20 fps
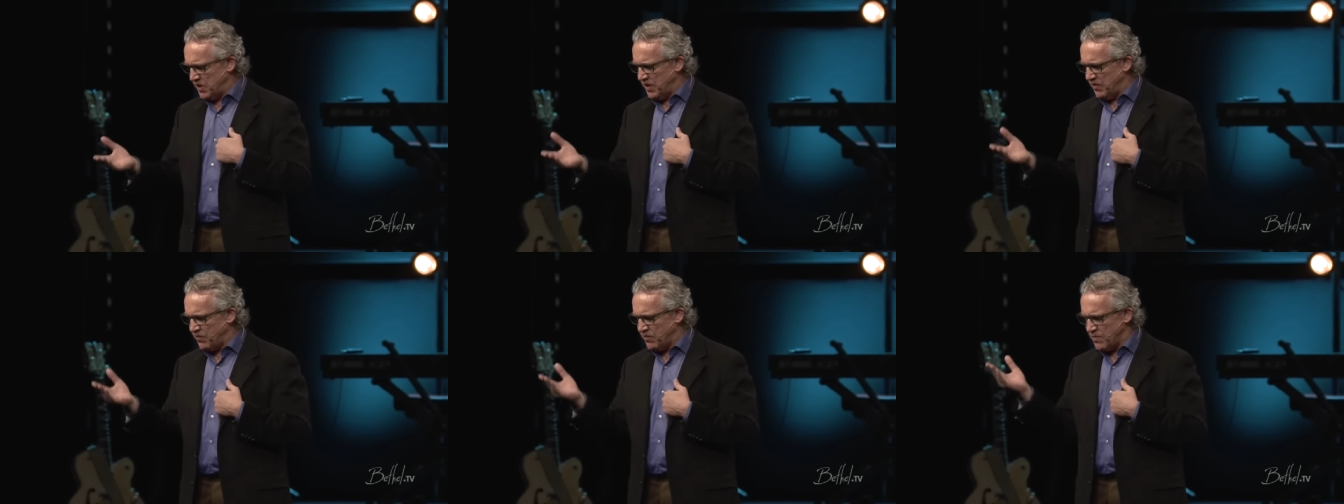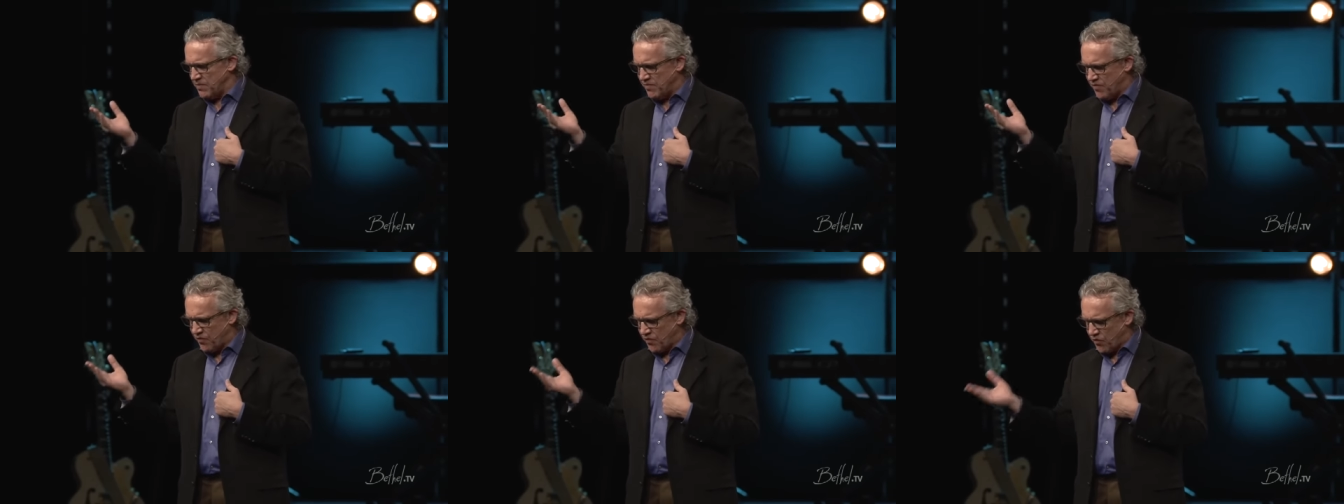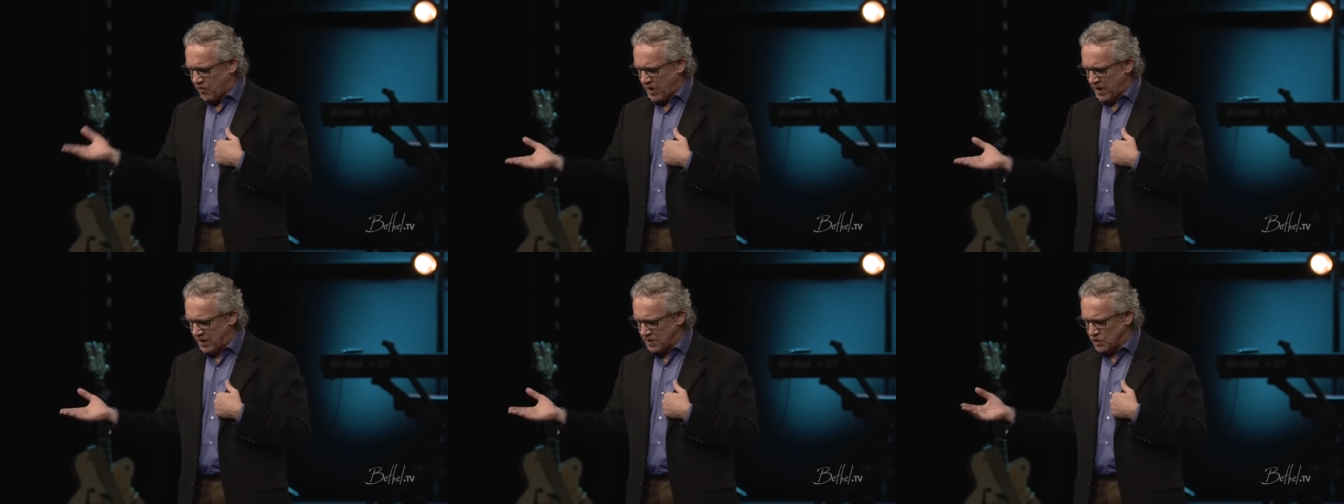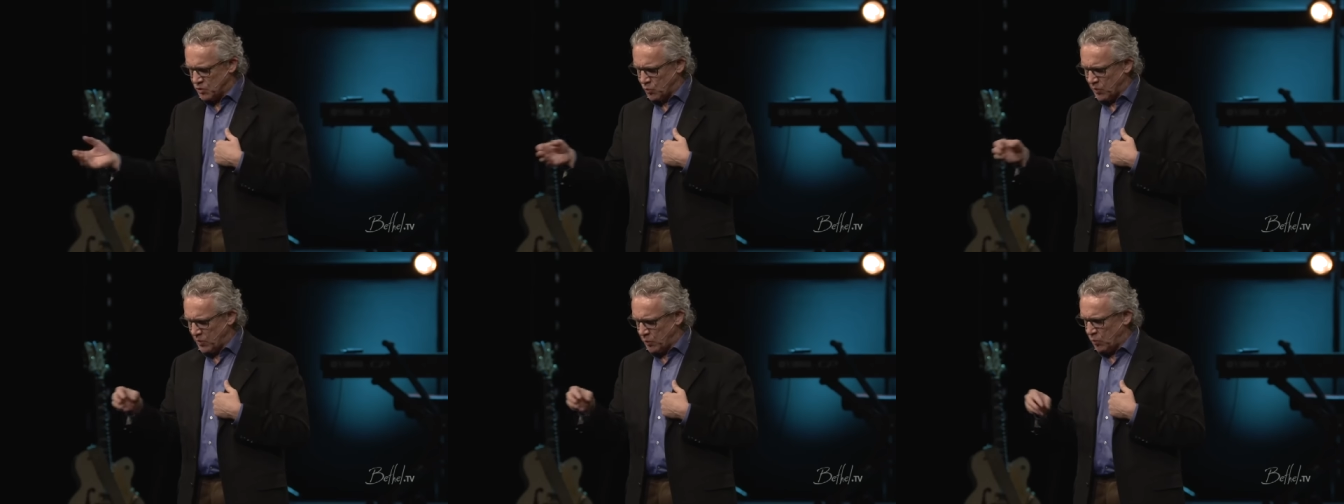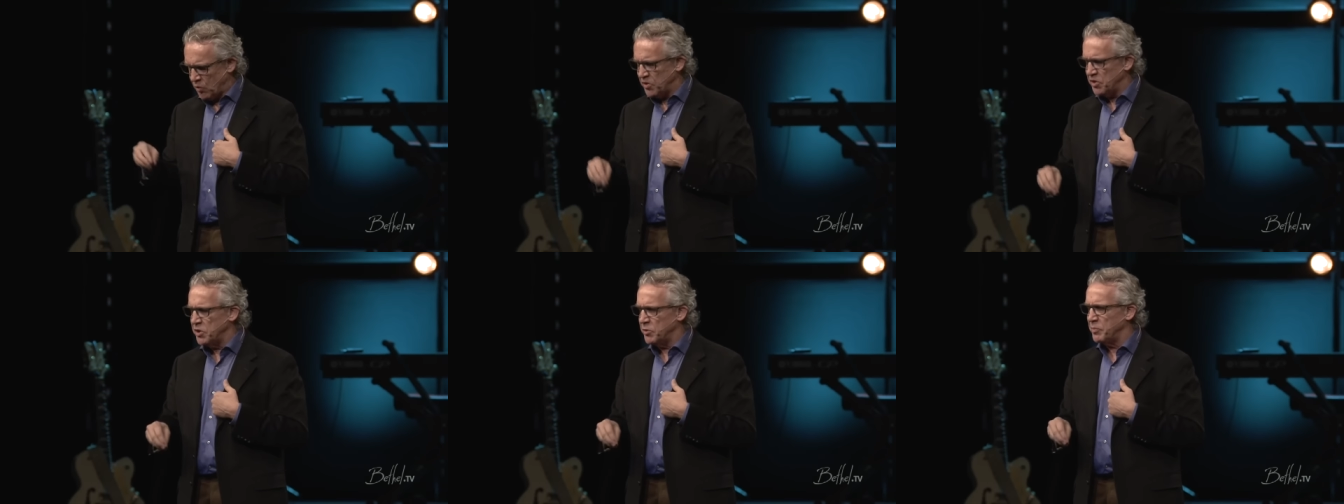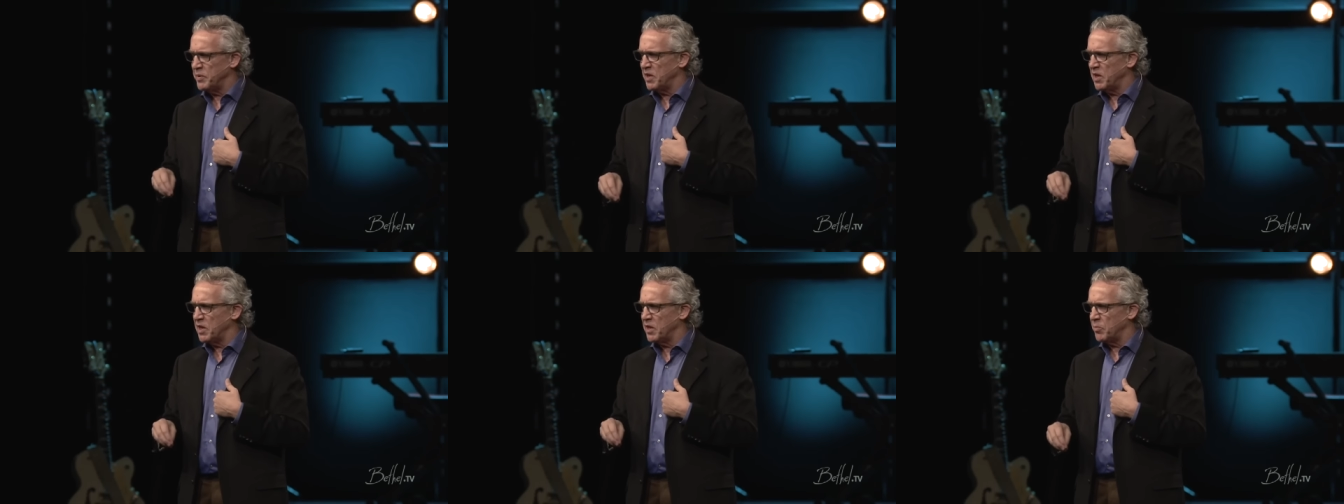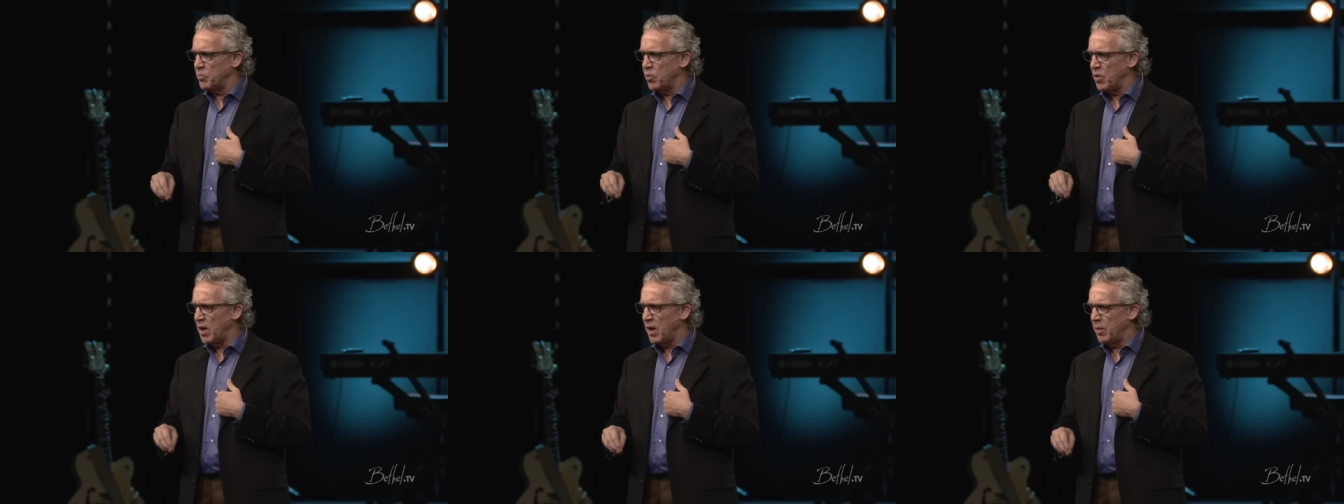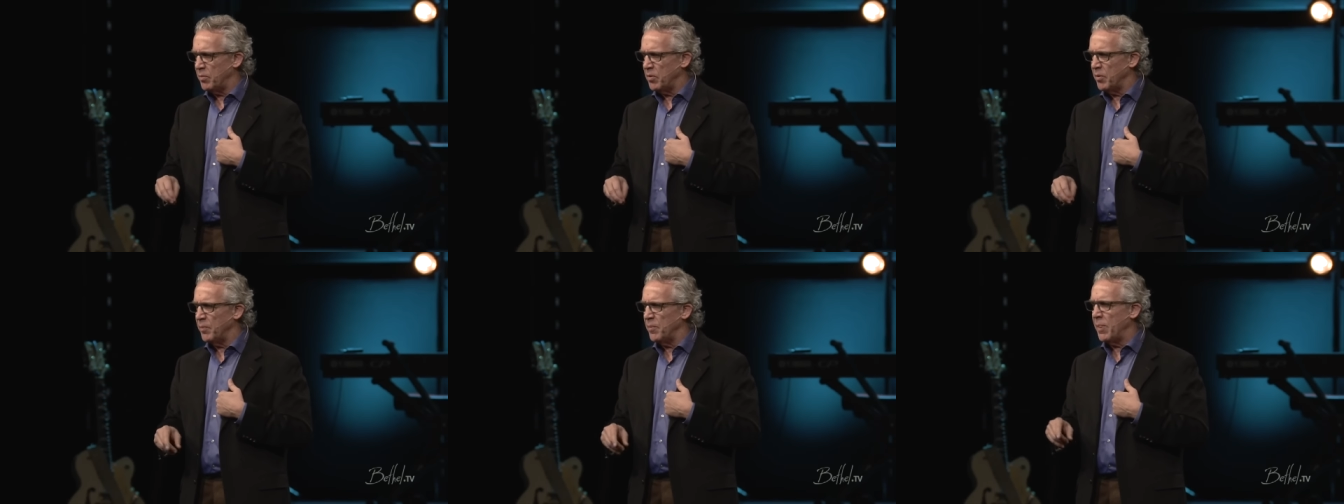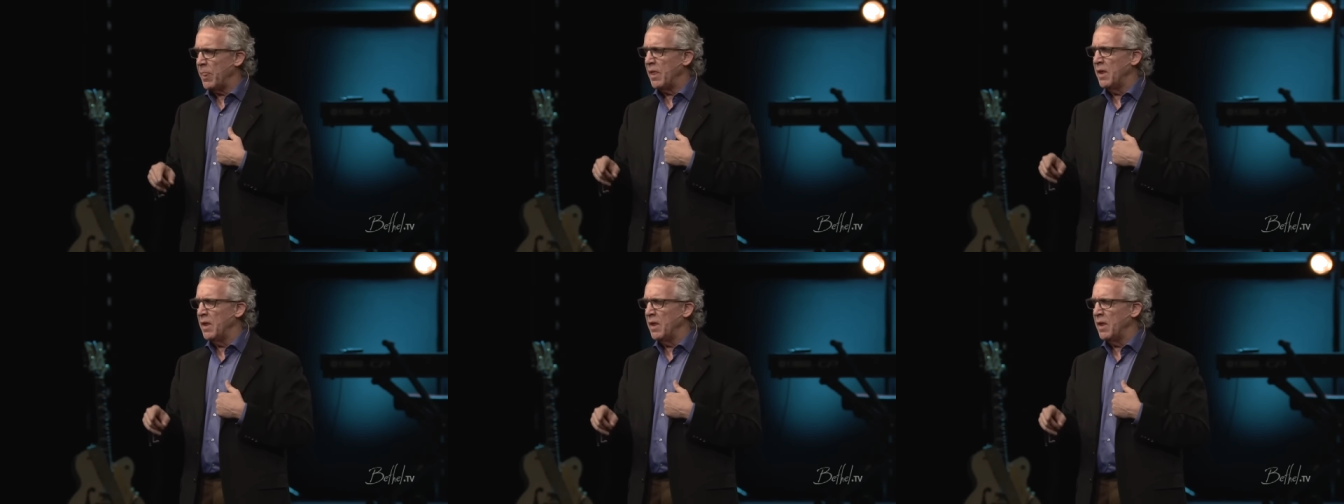from friends when we're in the middle of the problem,